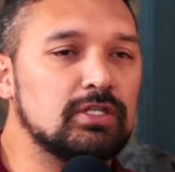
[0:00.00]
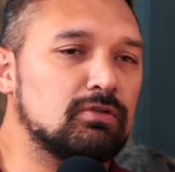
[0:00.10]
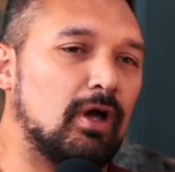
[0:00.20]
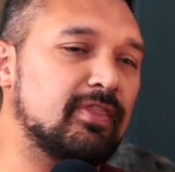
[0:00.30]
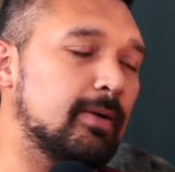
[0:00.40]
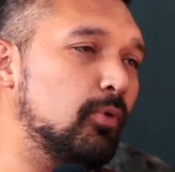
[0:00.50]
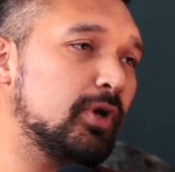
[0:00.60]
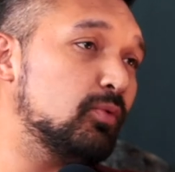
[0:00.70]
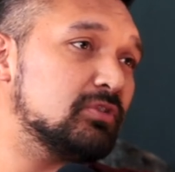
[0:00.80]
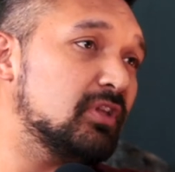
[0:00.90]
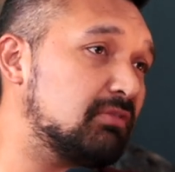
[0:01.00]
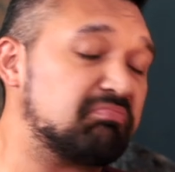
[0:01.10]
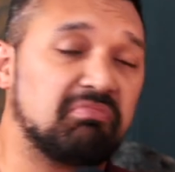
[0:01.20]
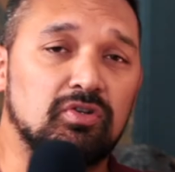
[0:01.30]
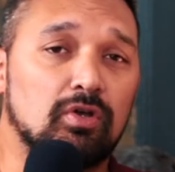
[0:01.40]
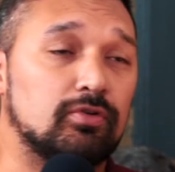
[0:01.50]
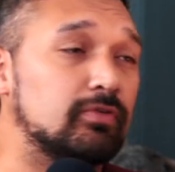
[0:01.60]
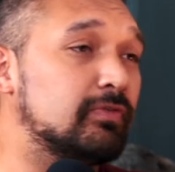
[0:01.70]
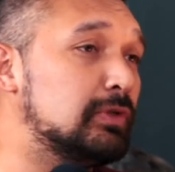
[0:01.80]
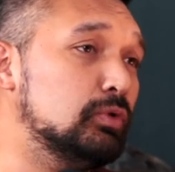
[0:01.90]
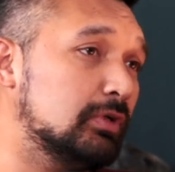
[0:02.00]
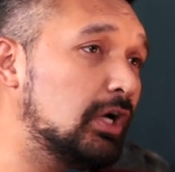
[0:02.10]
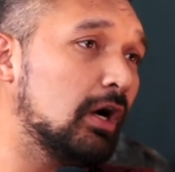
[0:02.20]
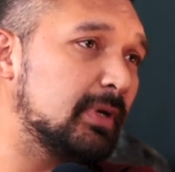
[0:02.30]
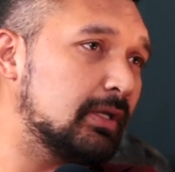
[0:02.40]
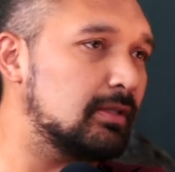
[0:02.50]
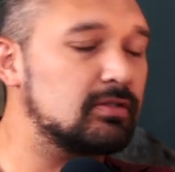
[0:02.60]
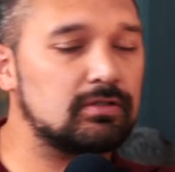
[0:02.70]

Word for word: So at that point, it was like another flu coming.